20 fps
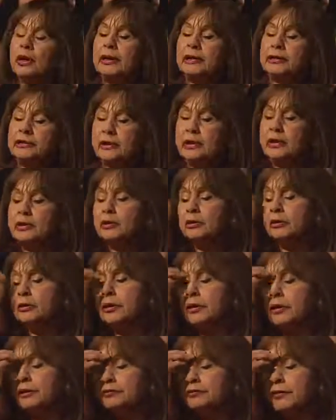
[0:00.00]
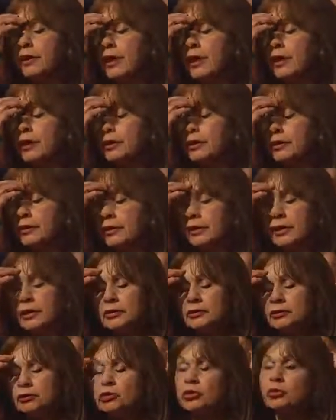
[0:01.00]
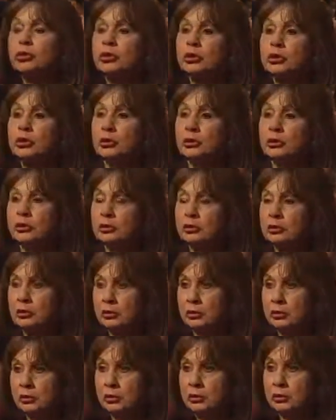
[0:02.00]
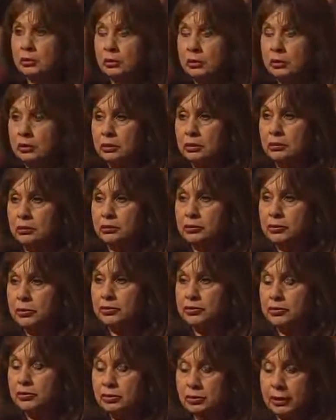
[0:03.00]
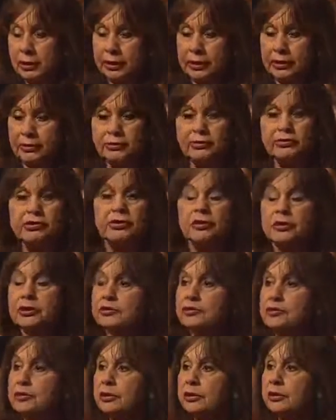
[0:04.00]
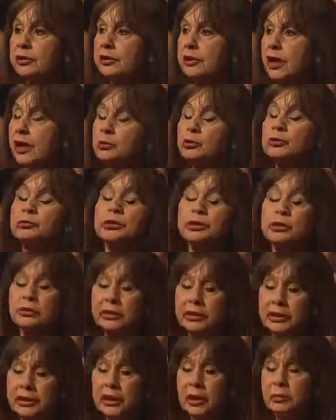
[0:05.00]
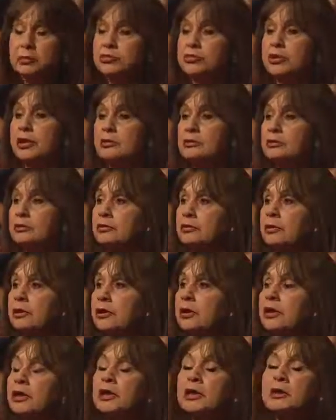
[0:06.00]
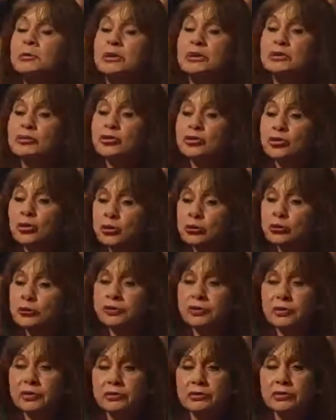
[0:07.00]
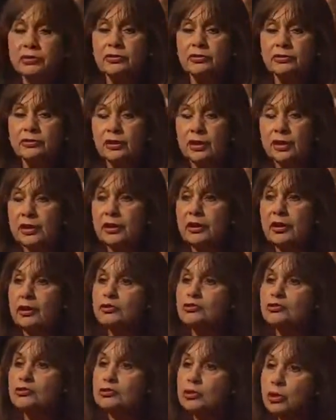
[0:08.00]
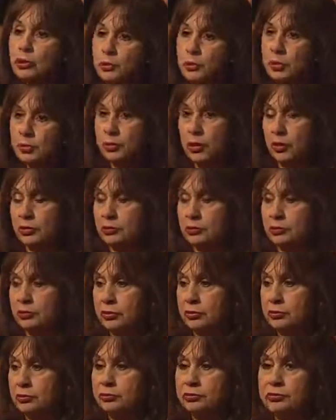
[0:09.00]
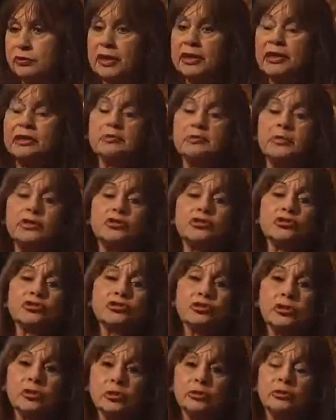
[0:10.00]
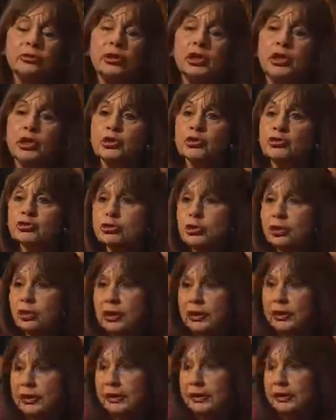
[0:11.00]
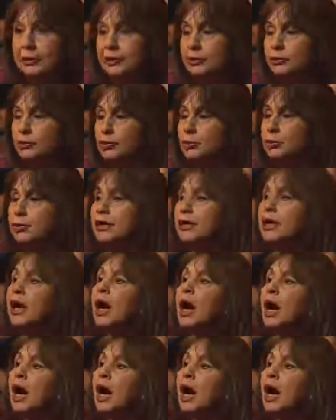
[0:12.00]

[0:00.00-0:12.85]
I tell you, if I took Mr. Dayan seriously, I would be really upset. But the sort of things he's saying are so preposterous and have been shown so clearly to be